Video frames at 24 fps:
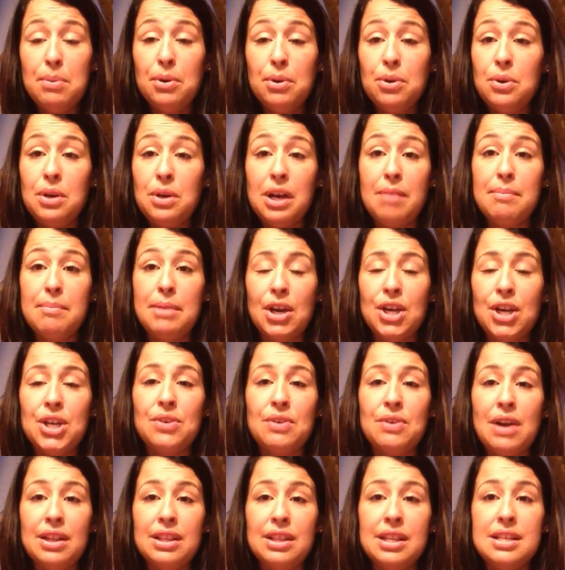who got married
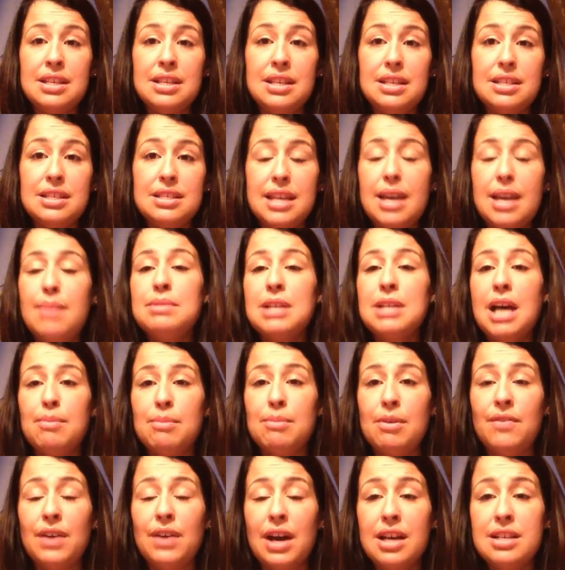around the same time
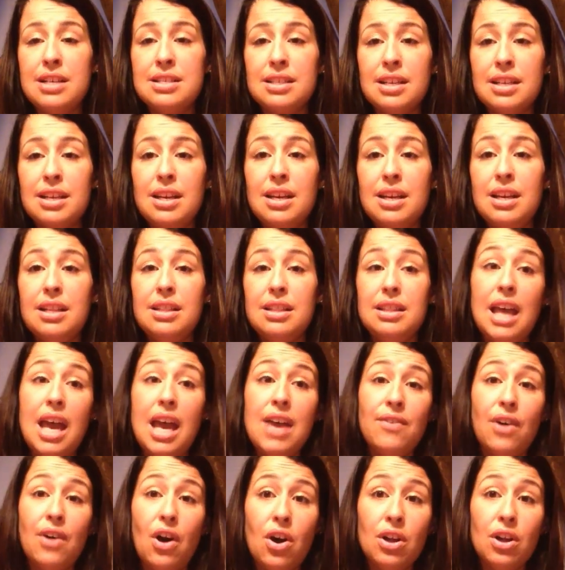of us,
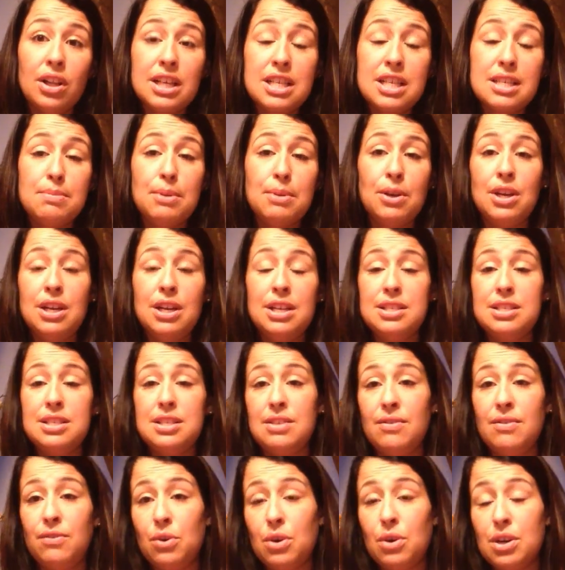they've all experienced
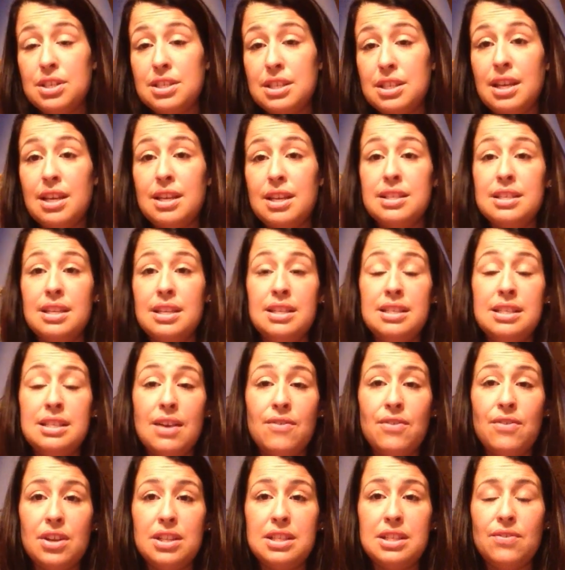divorces and
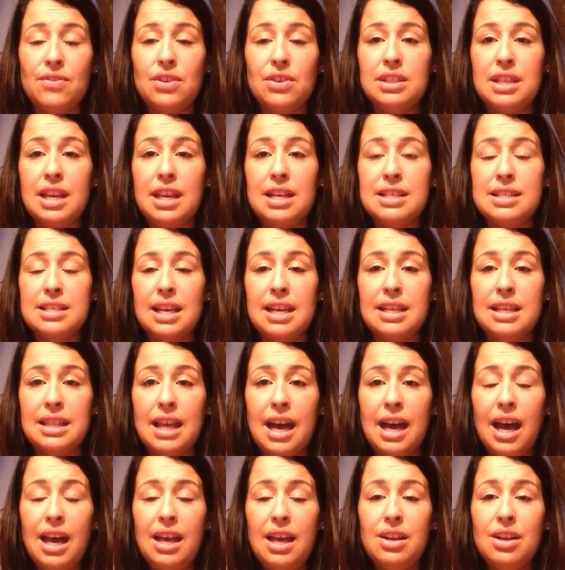different things like
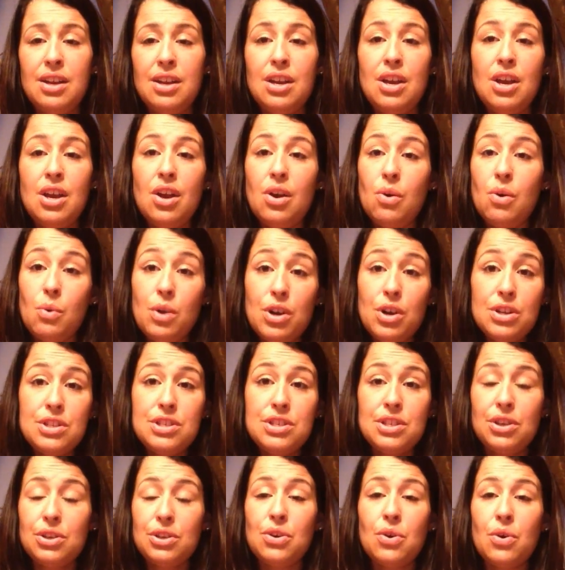that. We're
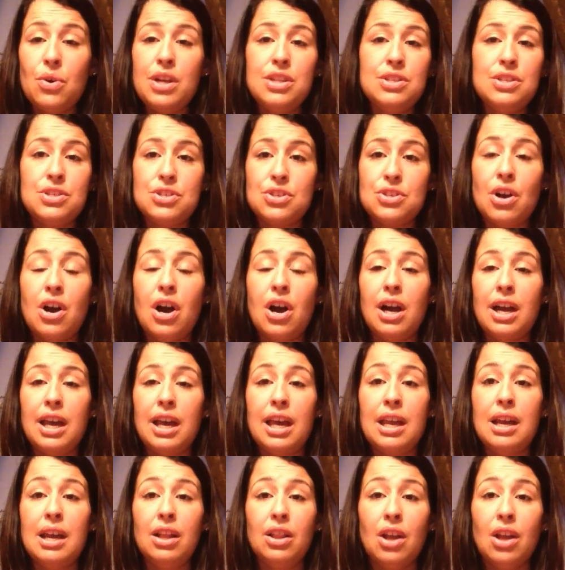still going strong,
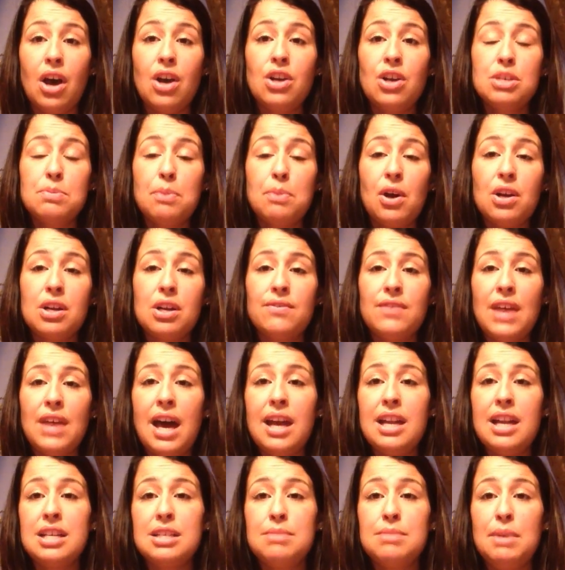and a large part of
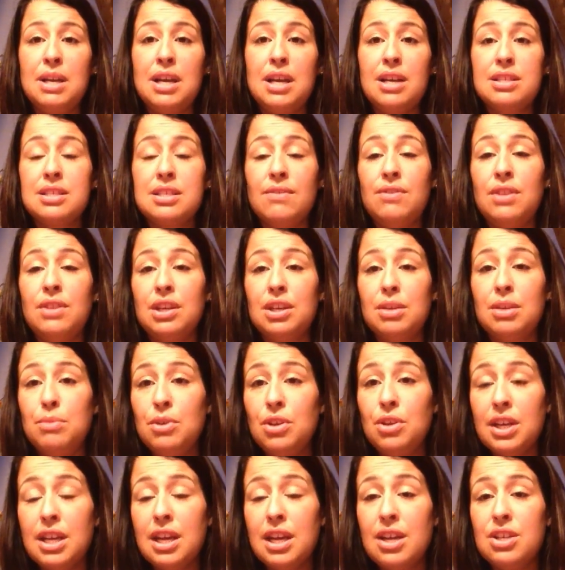that is because of the
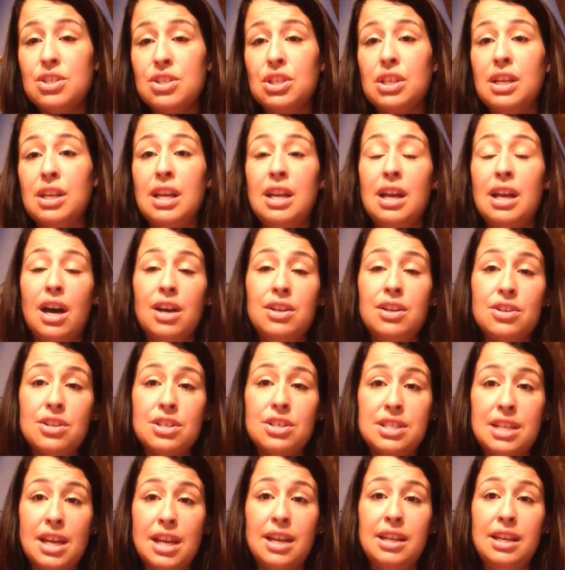communication and
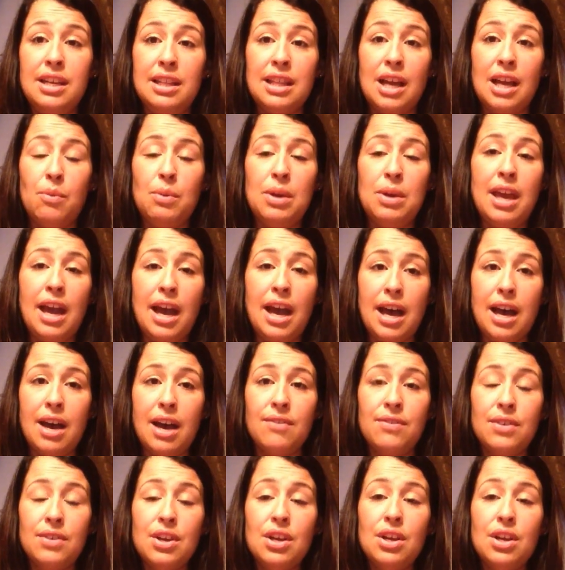understanding that we
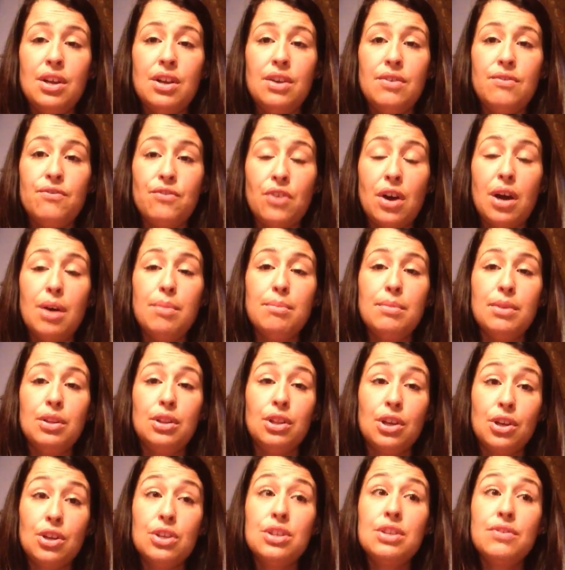have
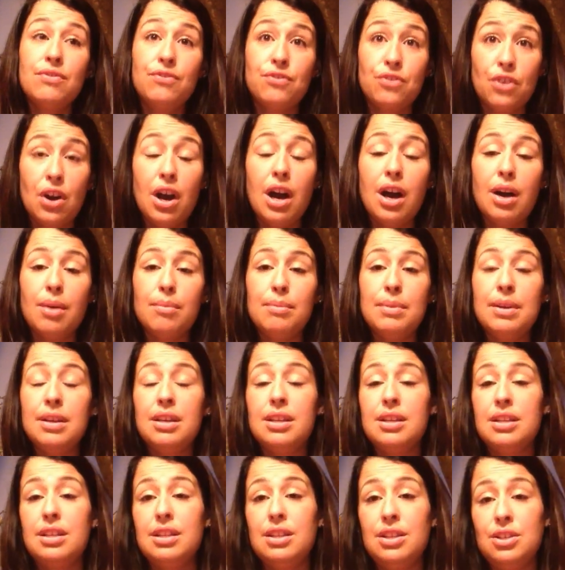learned from
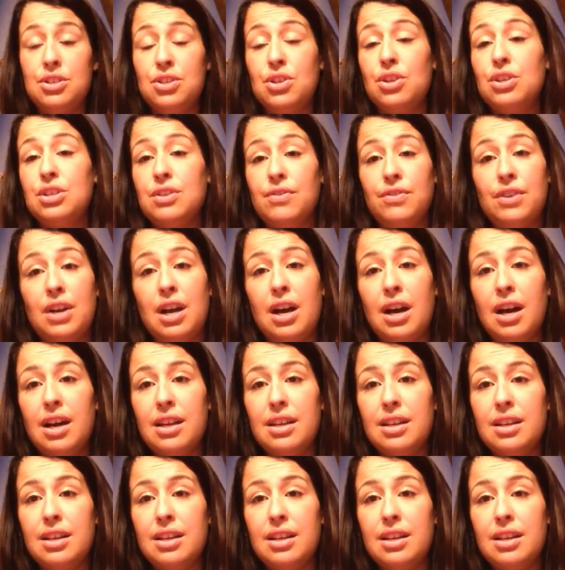the Church of God.